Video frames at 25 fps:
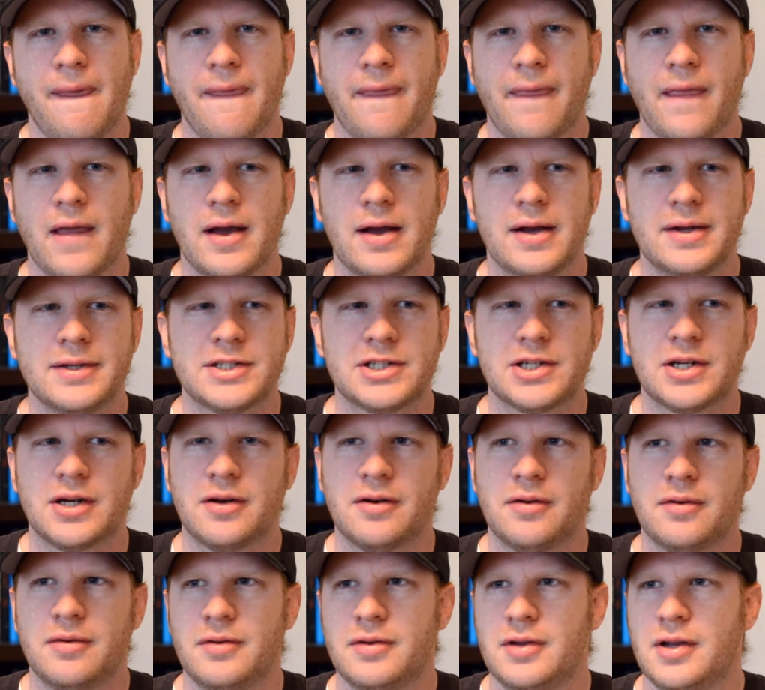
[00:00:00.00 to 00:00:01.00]
I
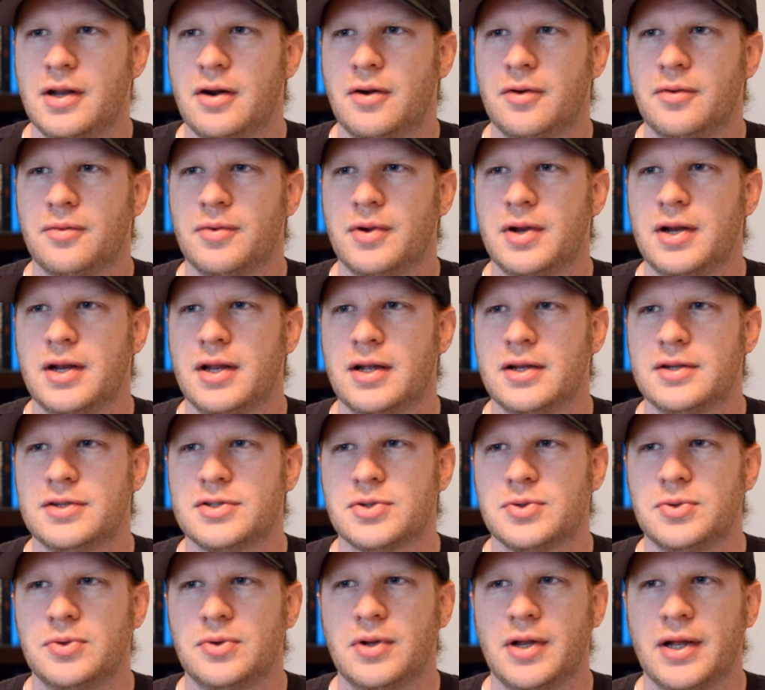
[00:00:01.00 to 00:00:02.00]
started, you know, reading in
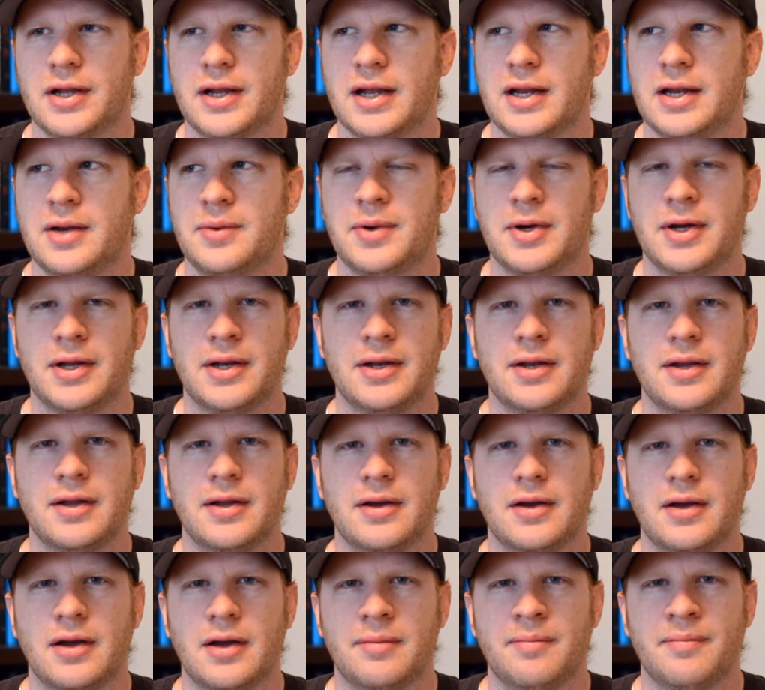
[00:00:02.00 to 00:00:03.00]
school like anyone.
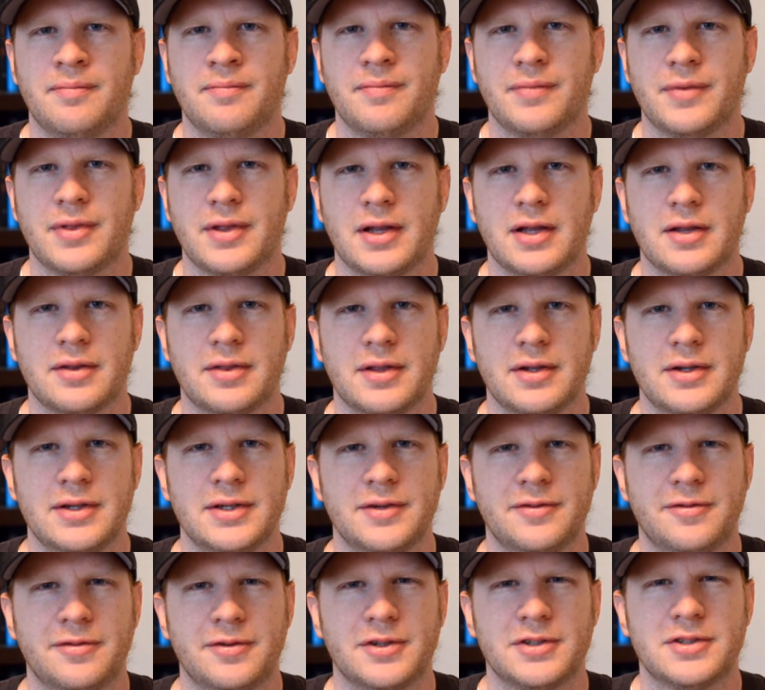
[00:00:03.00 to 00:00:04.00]
I think
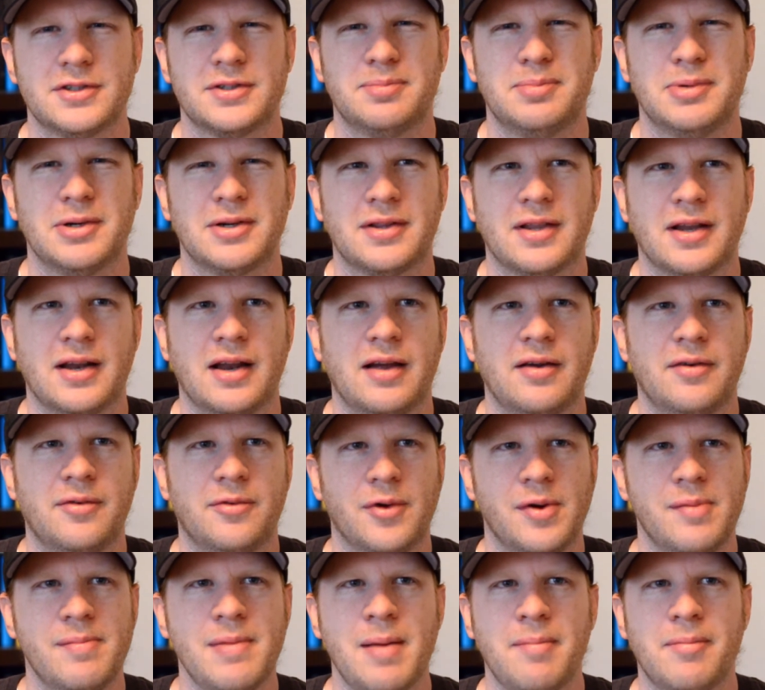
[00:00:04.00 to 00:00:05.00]
the first book that I
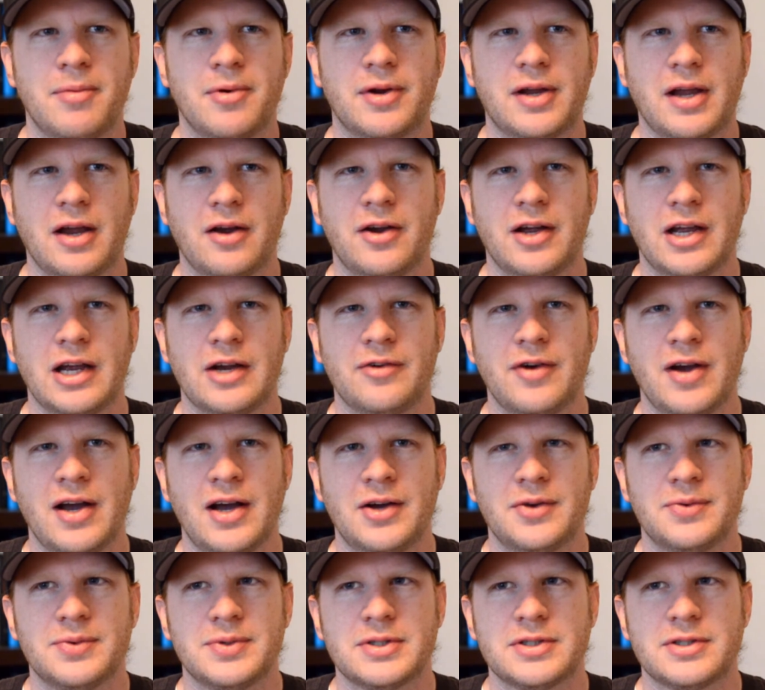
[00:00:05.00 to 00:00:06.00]
remember carrying
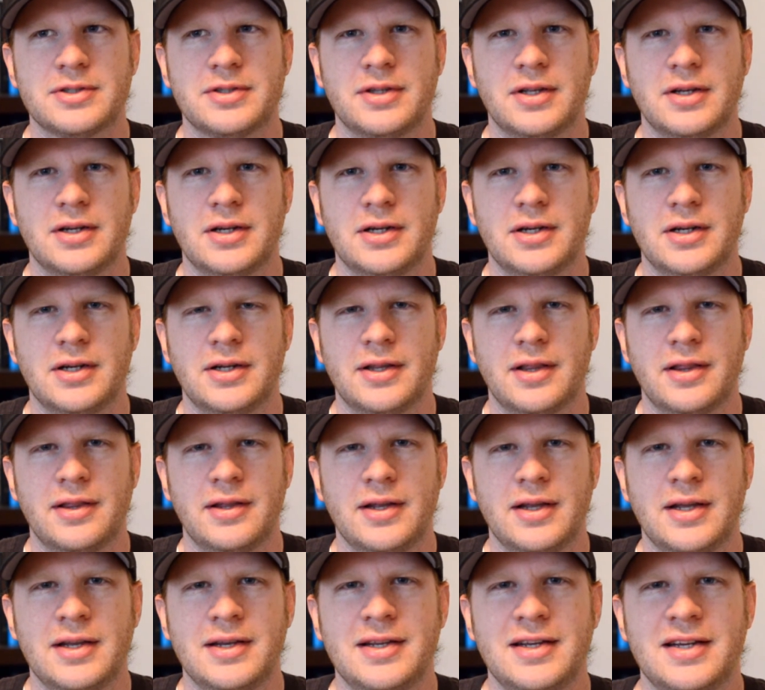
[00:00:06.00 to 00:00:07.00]
around was the
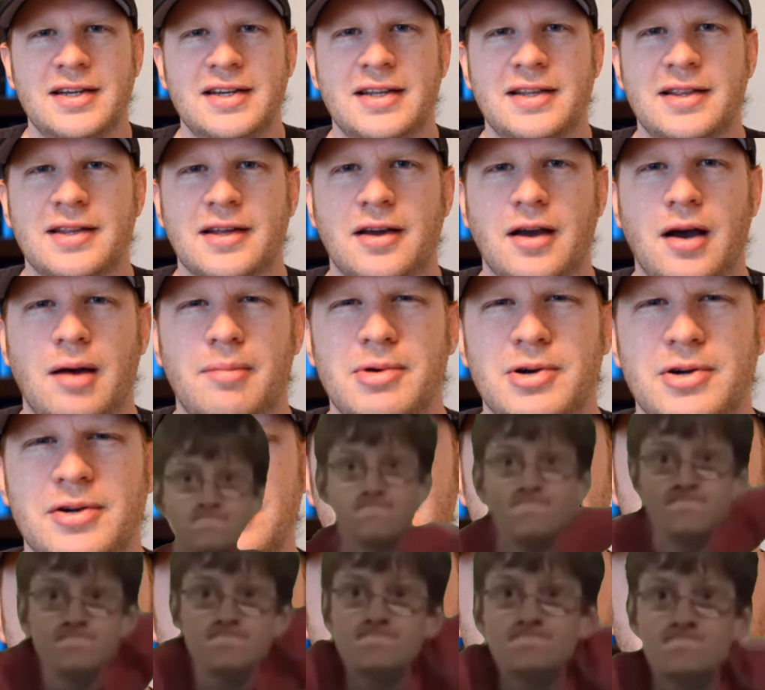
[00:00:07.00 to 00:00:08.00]
Indian in the
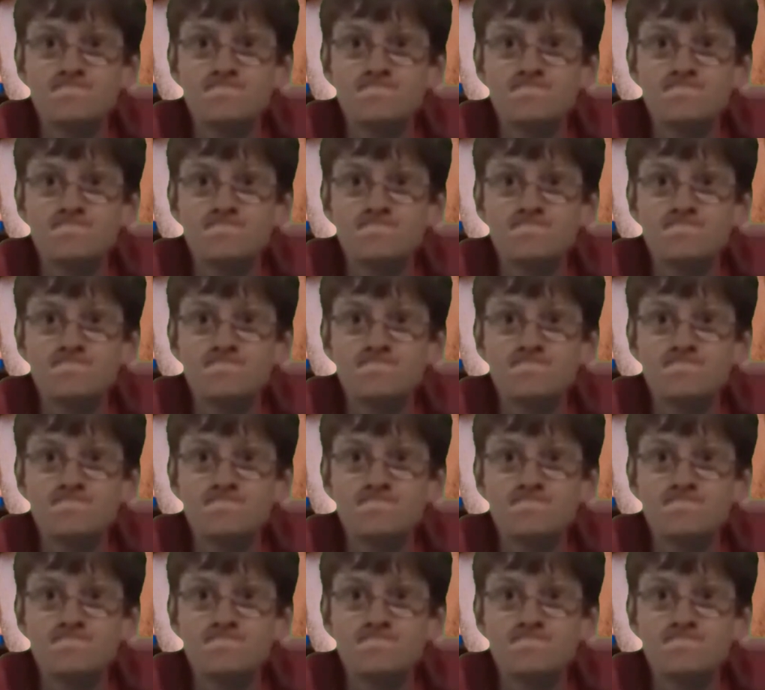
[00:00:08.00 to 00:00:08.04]
Cupboard.